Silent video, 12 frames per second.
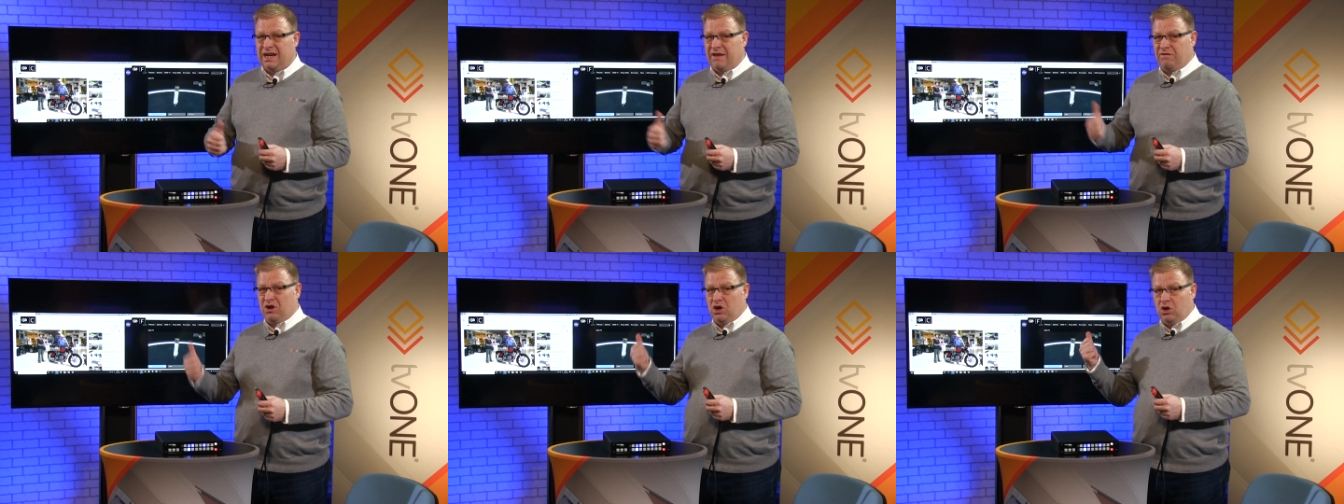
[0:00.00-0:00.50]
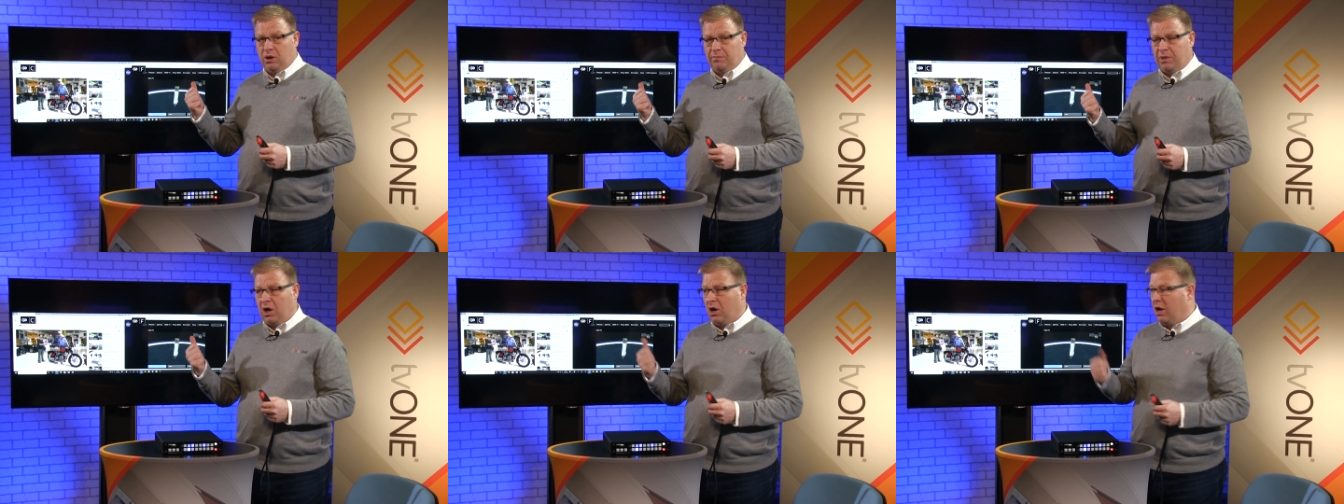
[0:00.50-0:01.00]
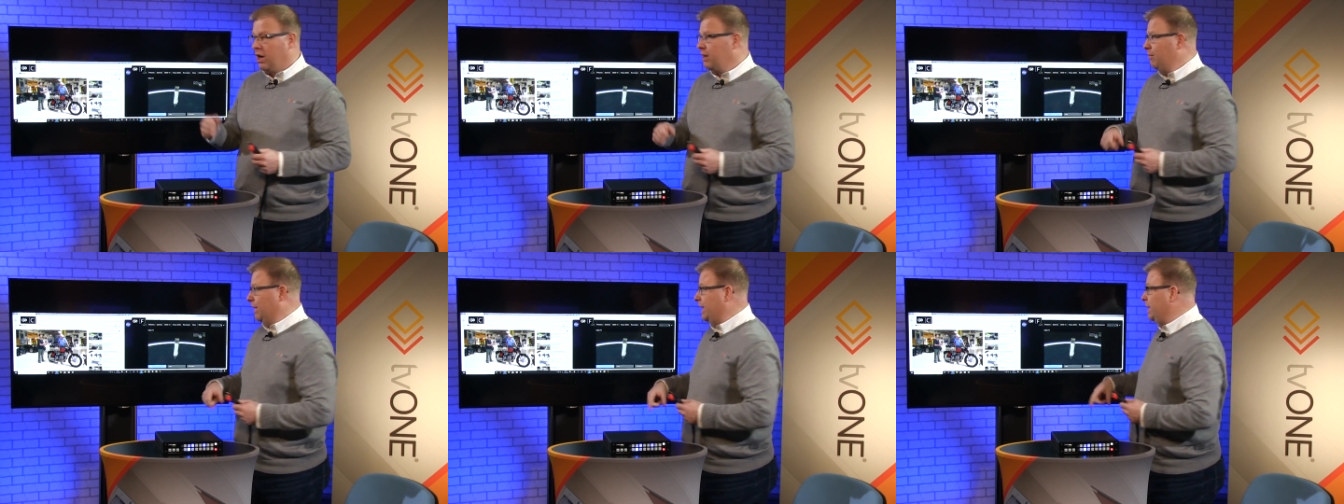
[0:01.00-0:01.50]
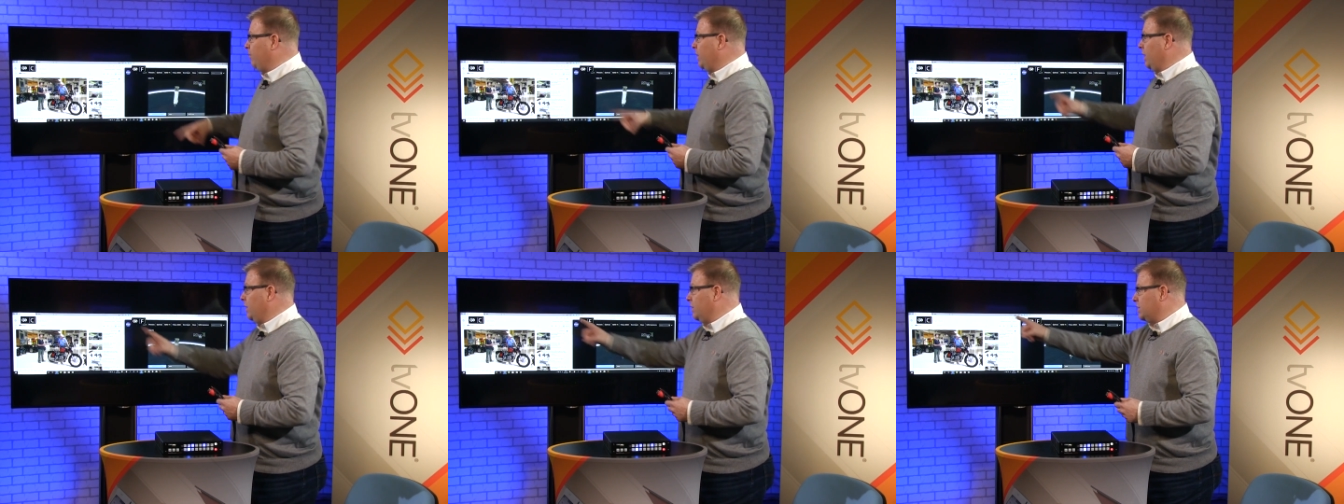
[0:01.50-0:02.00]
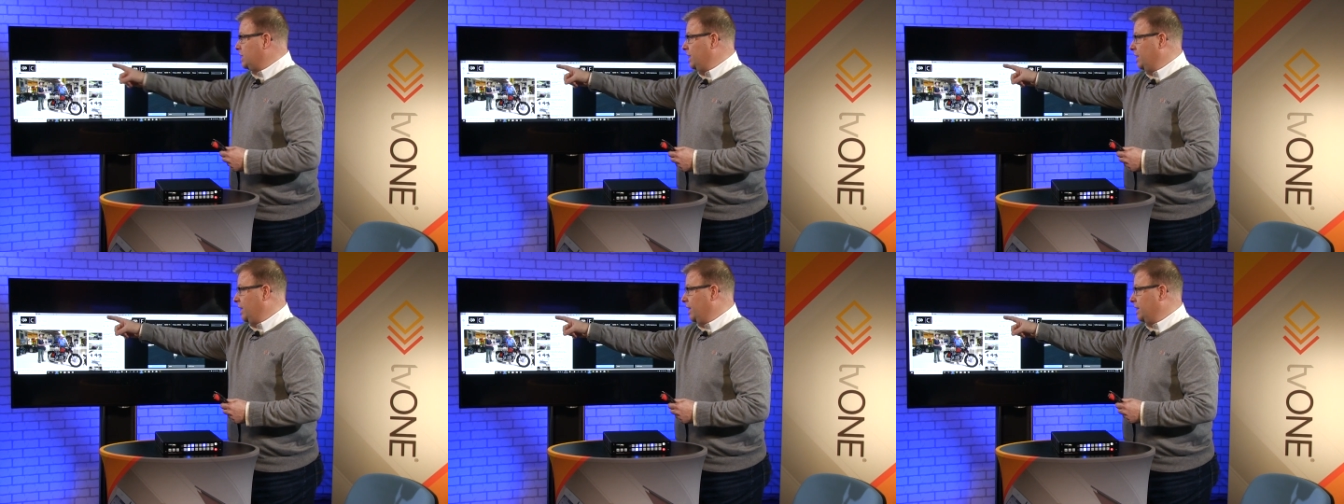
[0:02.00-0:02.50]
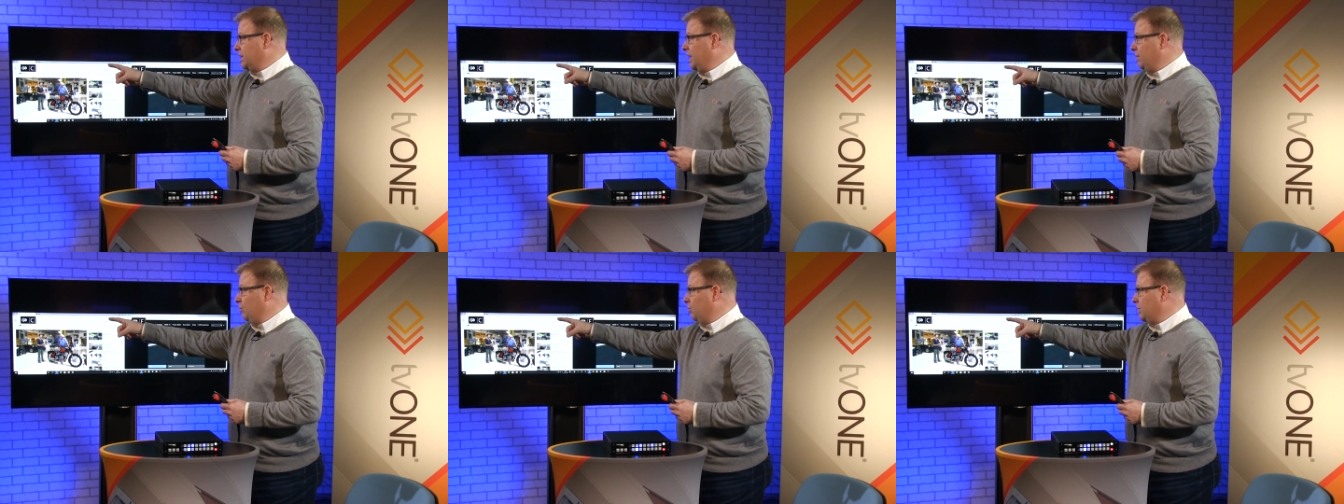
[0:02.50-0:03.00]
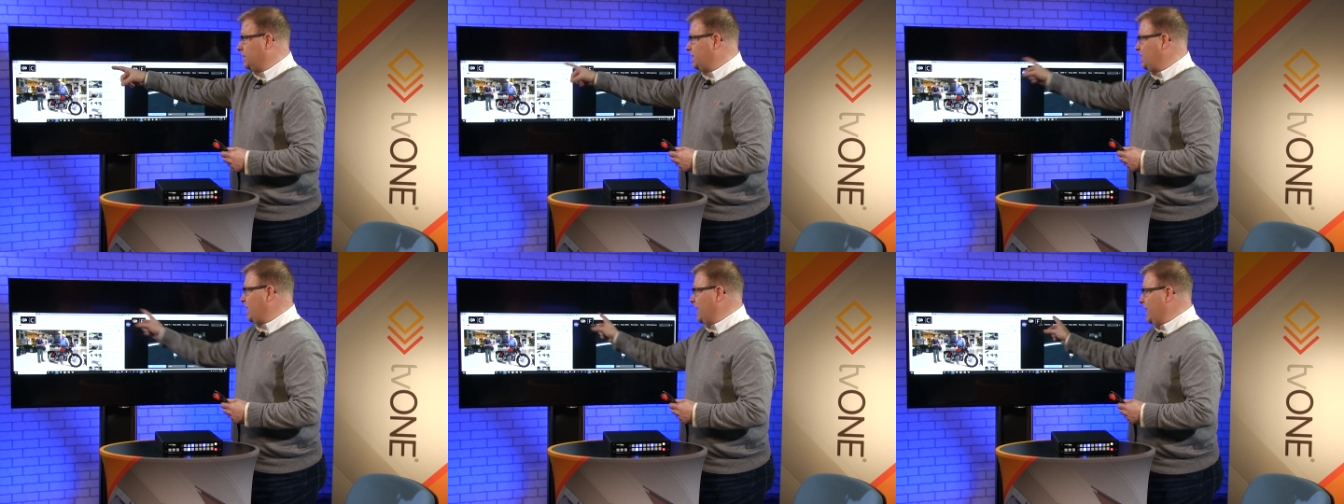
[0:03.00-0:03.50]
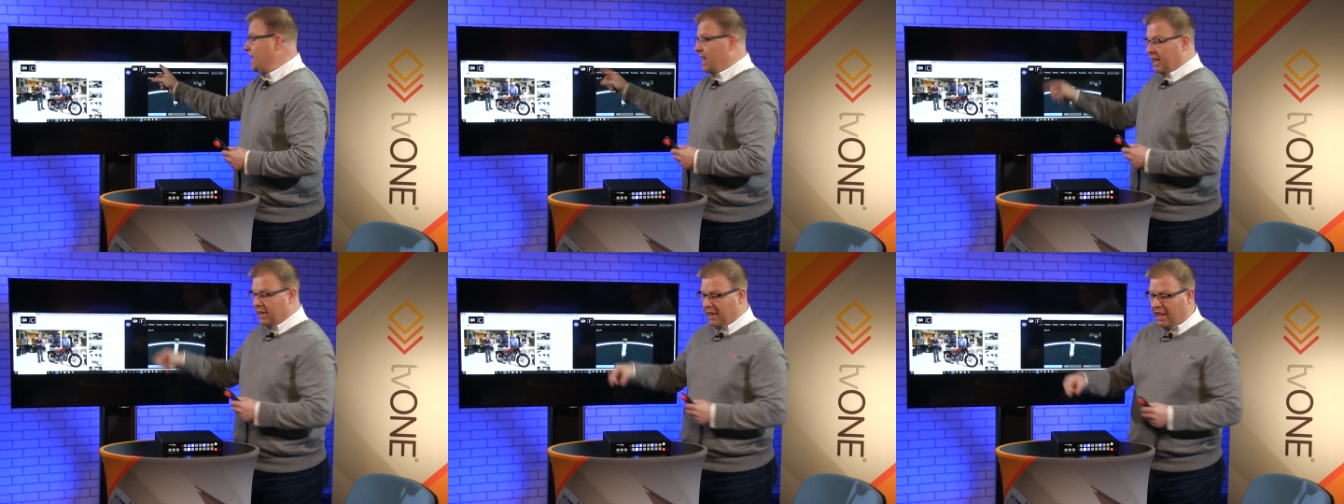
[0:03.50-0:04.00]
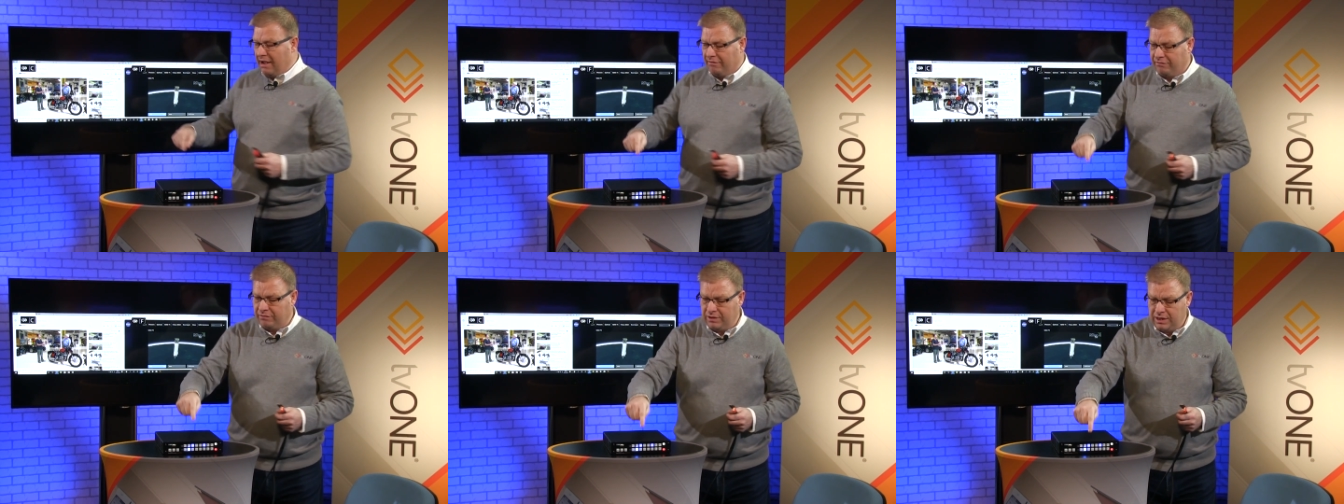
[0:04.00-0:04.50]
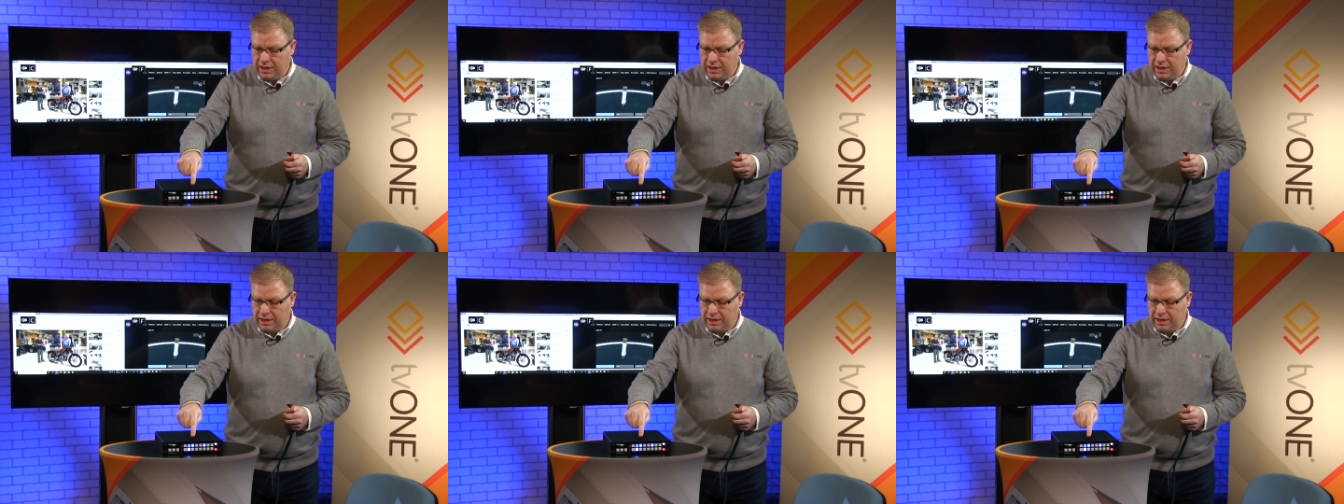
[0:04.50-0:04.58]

If you look behind me, you see it's labelled C and F,